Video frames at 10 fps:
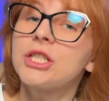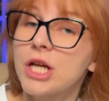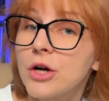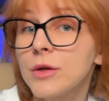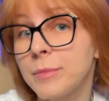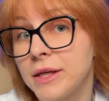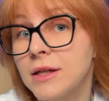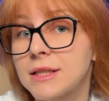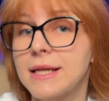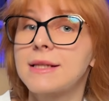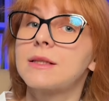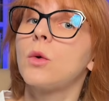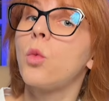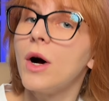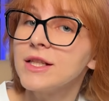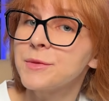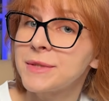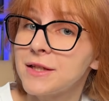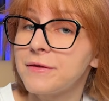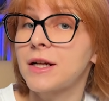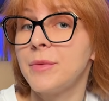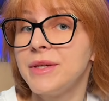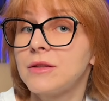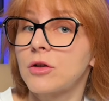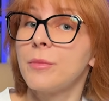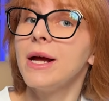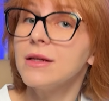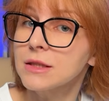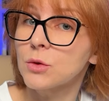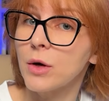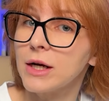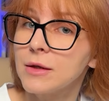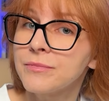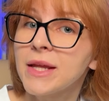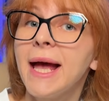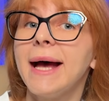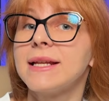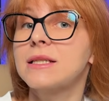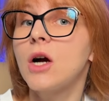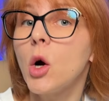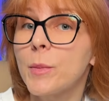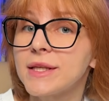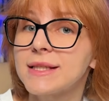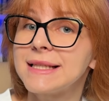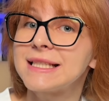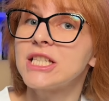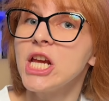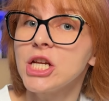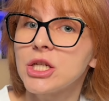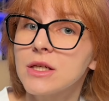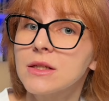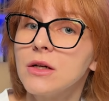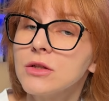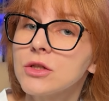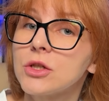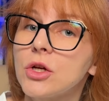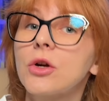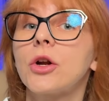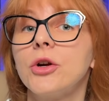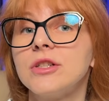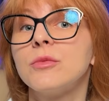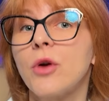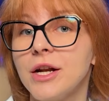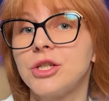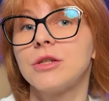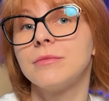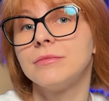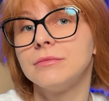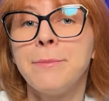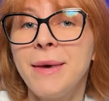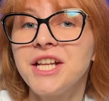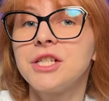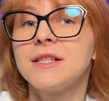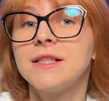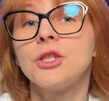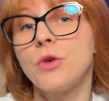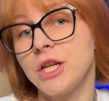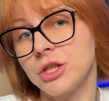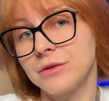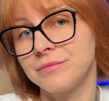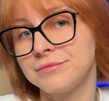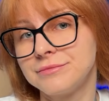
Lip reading: cherry pick takes one specific commit from elsewhere and copies its changes onto your current branch. Imagine a situation.